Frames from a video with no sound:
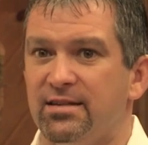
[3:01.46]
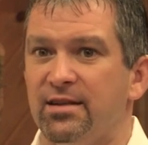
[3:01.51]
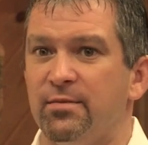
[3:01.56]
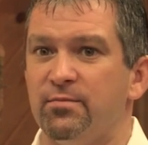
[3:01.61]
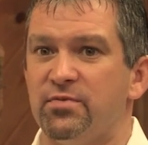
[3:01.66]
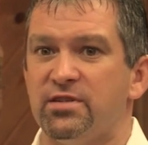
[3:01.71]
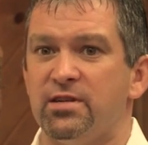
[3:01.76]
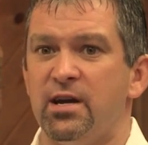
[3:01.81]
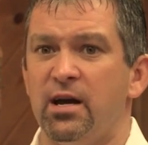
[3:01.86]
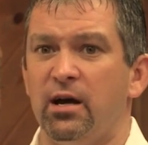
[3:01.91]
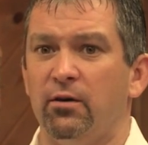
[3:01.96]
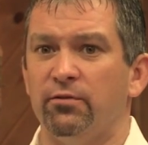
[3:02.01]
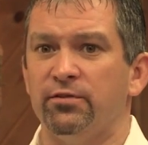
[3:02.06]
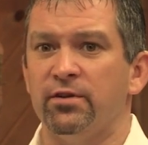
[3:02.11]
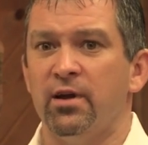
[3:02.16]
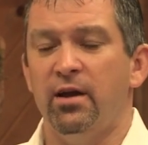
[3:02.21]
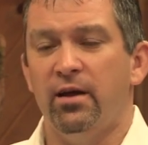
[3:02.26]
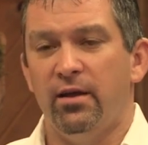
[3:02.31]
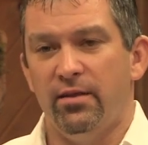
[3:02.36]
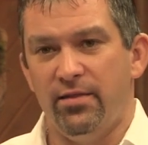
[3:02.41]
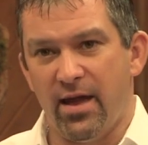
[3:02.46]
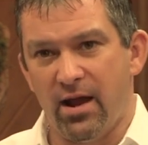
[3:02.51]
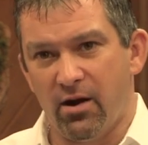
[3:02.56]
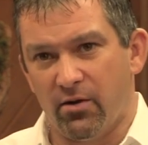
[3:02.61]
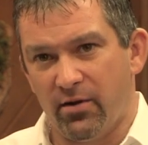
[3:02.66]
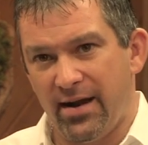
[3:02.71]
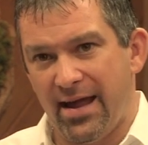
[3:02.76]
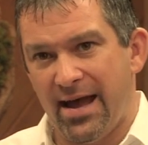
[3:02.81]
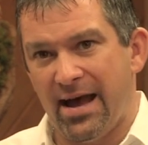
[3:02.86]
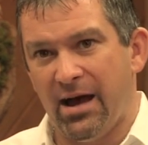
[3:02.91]
themselves, they are
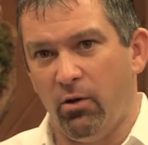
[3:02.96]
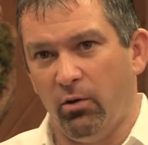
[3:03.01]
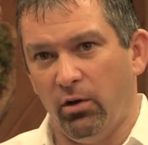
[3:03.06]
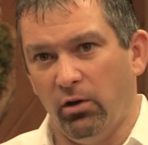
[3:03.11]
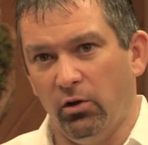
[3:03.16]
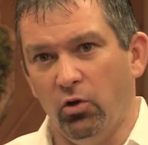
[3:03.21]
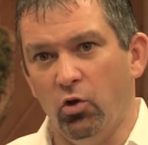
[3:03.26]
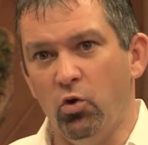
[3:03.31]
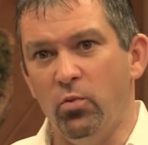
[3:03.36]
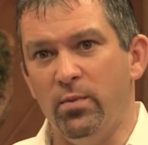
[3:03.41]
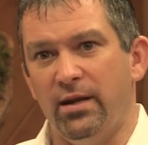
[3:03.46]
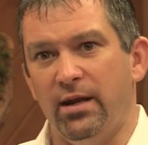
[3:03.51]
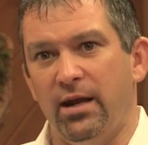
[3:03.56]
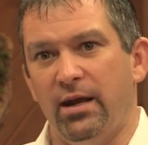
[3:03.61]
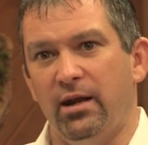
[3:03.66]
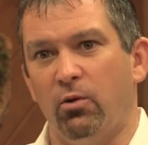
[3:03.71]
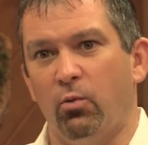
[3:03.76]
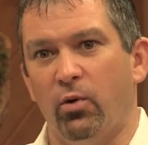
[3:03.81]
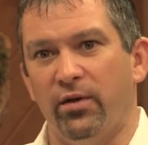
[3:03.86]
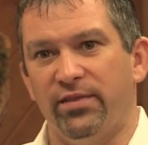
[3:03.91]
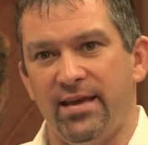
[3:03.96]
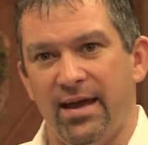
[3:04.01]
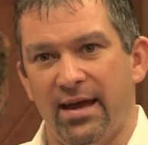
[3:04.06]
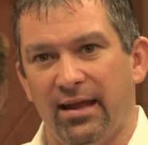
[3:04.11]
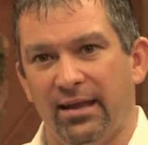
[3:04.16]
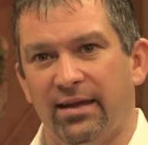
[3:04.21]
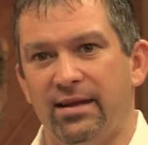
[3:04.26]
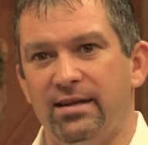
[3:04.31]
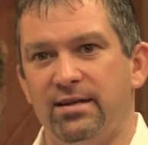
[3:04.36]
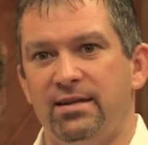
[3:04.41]
now illuminated with
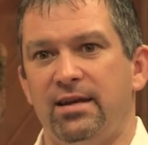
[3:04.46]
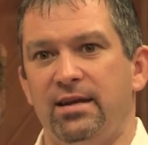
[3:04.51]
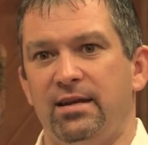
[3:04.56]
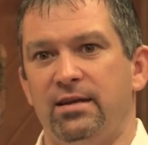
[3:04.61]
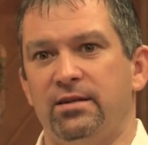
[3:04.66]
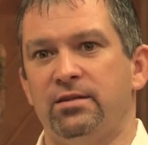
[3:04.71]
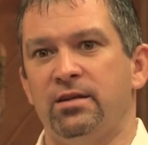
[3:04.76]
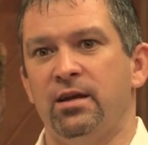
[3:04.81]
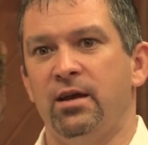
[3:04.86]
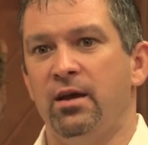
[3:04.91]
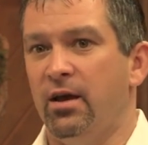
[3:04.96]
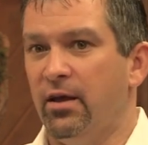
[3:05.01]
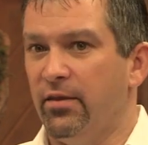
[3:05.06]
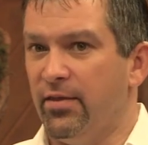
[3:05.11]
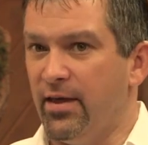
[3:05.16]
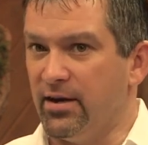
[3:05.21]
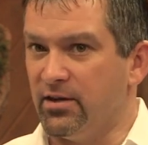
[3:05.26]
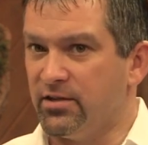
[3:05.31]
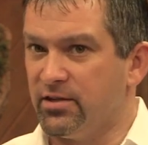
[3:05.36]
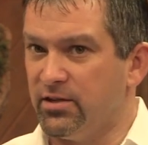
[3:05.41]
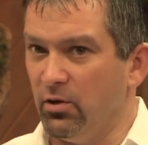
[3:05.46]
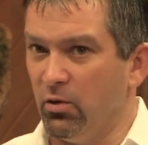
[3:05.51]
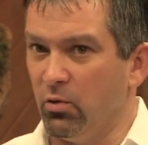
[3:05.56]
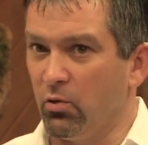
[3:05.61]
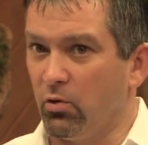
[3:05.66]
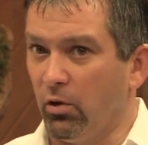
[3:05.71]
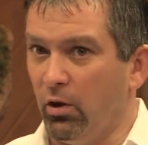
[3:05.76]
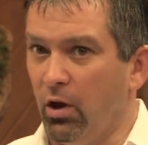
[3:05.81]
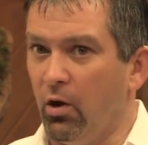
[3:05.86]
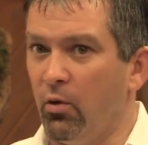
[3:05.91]
LEDs. They still
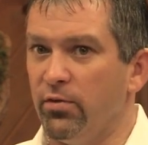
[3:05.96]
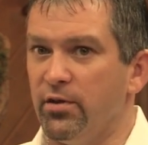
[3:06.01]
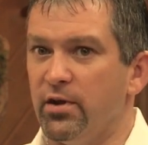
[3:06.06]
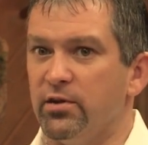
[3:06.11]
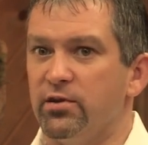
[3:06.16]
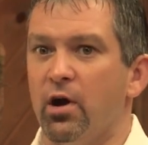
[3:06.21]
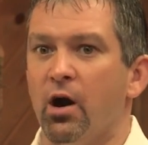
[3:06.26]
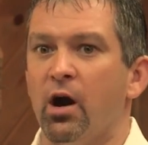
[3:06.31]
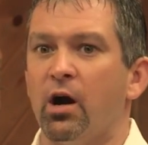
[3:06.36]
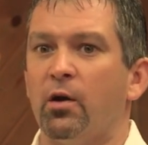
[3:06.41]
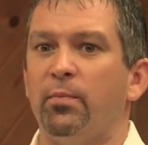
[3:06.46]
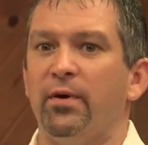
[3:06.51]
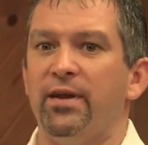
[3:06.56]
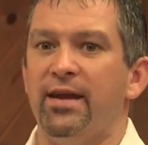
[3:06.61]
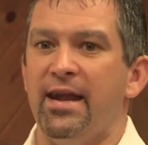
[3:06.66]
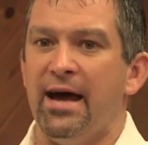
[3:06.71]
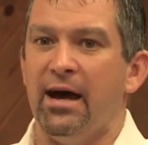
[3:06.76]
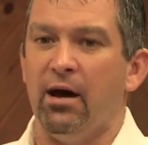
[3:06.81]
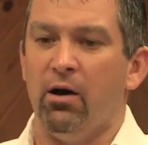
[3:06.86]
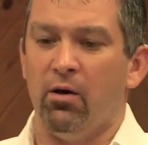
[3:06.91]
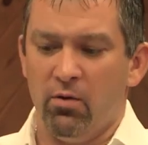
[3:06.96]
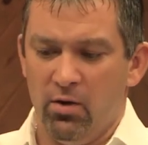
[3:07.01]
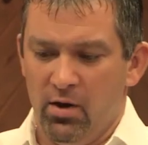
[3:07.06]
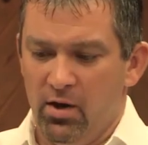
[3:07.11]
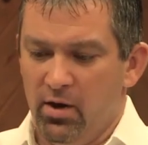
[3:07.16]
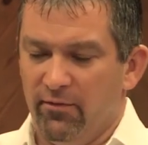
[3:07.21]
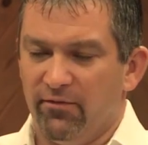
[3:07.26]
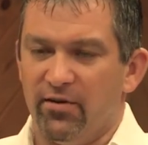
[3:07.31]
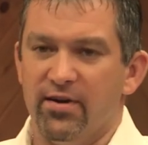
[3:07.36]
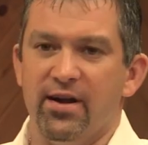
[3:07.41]
glow in the dark, but now
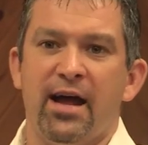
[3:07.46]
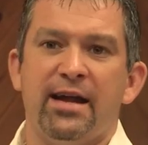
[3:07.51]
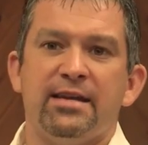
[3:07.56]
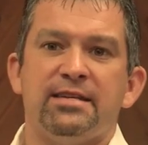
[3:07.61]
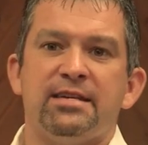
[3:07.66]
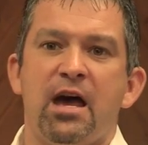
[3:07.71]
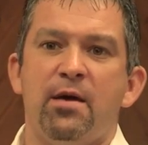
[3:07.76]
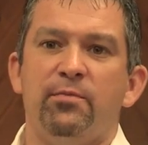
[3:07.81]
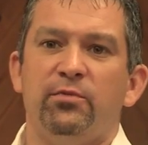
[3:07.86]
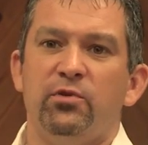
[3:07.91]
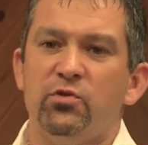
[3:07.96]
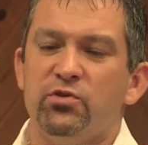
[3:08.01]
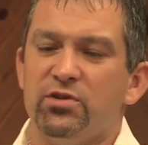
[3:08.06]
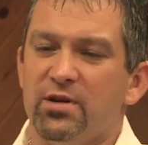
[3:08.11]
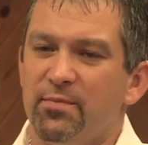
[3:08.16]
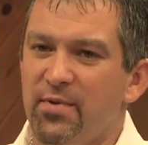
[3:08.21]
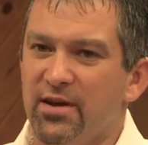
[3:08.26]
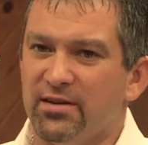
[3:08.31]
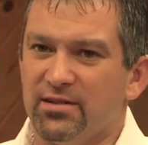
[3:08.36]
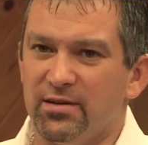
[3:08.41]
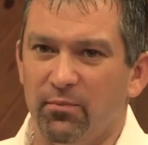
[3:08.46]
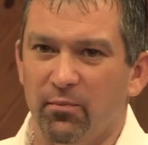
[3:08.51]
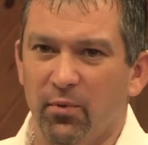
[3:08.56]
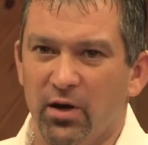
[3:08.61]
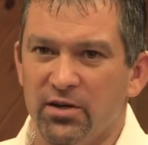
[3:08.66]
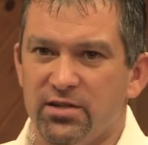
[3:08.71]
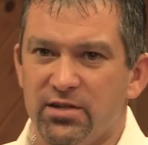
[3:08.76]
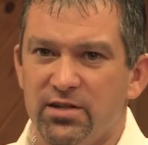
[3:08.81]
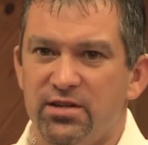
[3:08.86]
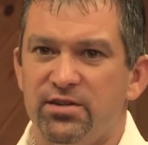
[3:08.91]
for nighttime use, it makes it
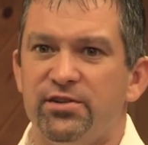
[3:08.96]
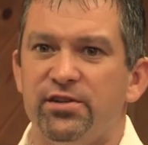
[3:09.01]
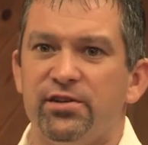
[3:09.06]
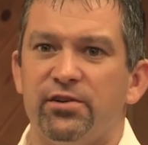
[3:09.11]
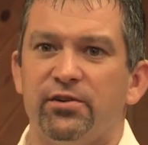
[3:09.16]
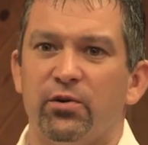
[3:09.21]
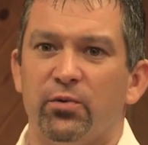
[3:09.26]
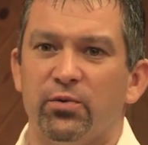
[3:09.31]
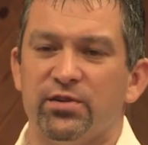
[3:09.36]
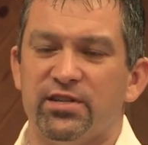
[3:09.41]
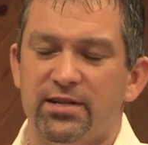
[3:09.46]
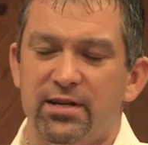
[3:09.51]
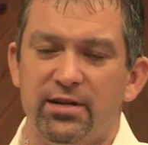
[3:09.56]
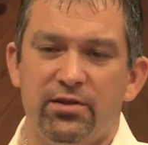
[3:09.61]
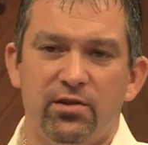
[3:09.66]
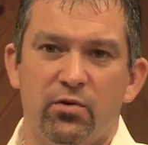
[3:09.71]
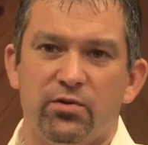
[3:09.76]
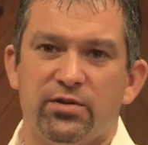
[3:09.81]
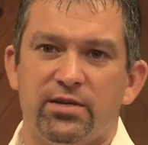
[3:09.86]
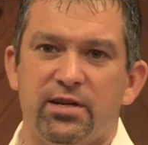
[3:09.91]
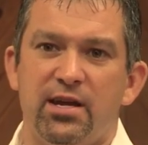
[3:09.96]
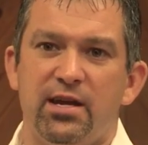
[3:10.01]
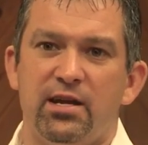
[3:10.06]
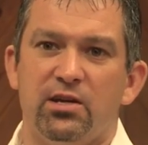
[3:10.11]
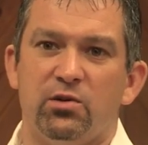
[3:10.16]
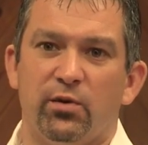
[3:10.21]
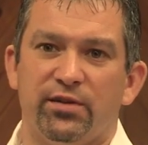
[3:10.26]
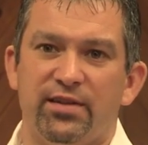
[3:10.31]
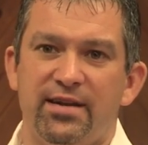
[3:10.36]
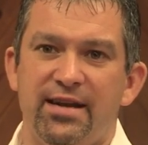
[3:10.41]
much easier to see those
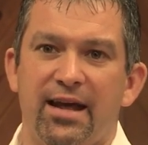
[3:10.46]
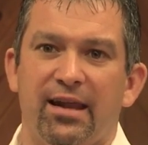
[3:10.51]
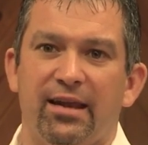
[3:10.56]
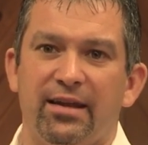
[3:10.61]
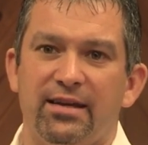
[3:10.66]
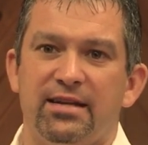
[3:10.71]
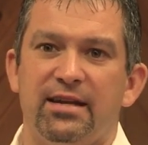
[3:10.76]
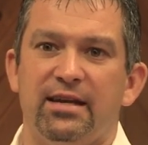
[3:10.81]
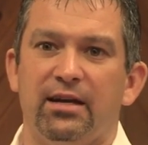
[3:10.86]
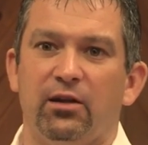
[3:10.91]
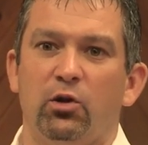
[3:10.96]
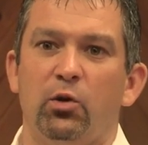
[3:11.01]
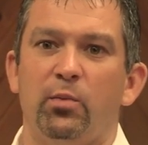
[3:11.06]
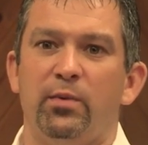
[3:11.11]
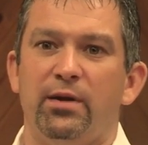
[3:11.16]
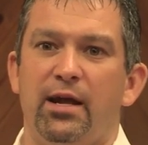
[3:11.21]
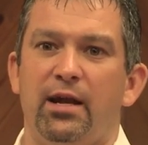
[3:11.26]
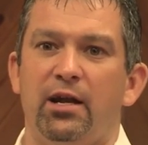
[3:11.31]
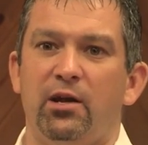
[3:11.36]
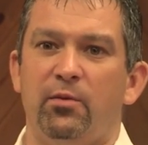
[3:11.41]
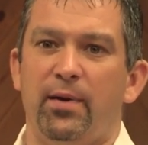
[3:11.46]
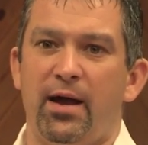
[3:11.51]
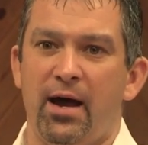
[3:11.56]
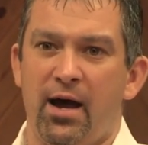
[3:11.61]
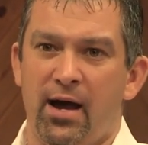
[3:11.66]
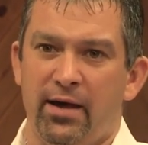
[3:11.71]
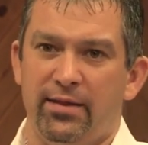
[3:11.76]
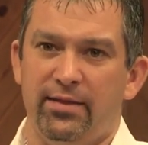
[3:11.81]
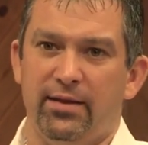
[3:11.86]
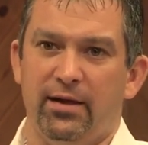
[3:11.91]
keys with an LED illuminated
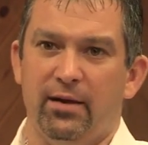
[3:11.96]
behind